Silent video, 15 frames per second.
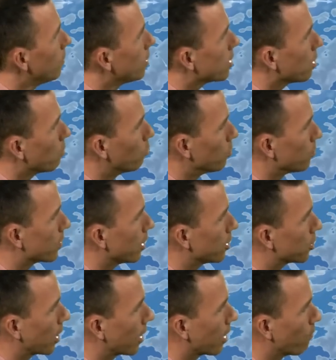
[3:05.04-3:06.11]
some warm
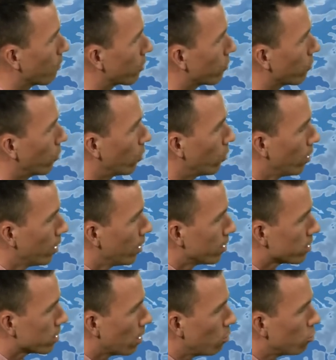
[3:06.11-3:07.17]
sunshine coming through.
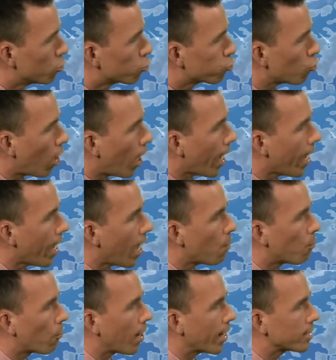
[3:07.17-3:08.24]
So drier
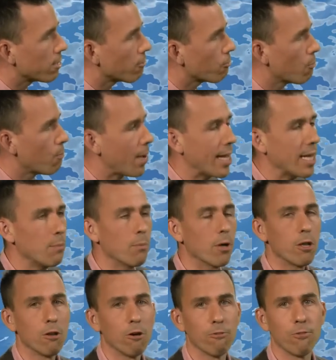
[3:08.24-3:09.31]
and brighter for many,
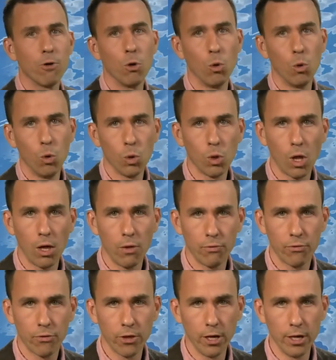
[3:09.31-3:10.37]
but not for all on
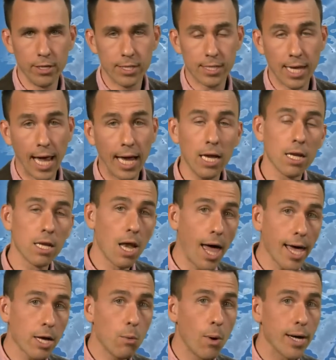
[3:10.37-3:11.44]
Thursday.
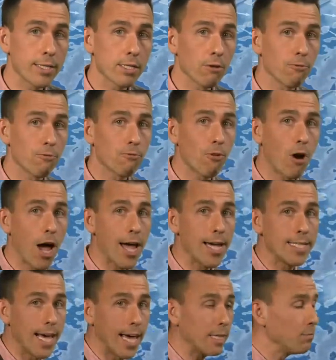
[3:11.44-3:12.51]
Likewise on
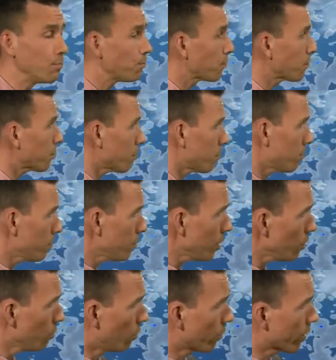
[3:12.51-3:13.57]
Friday,
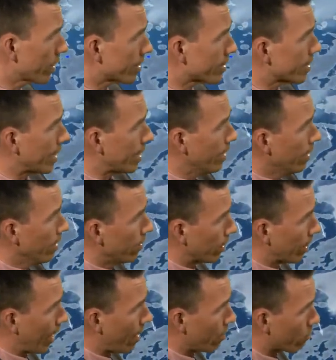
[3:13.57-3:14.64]
well, we're going to see the
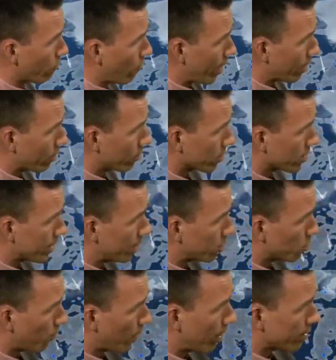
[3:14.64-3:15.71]
cloud and rain across
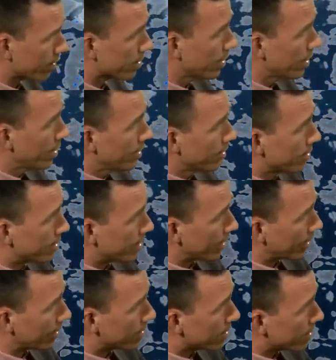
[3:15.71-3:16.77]
central parts
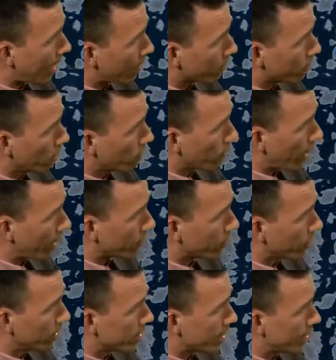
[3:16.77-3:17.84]
sink south overnight
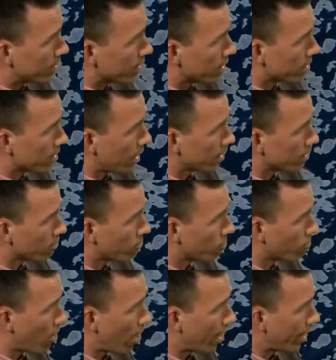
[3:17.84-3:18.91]
Thursday into the start of
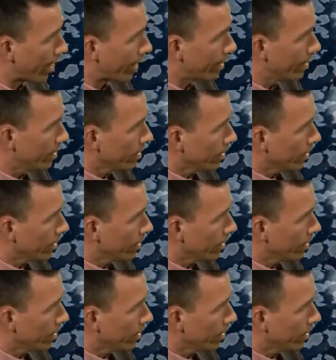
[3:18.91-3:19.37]
Friday.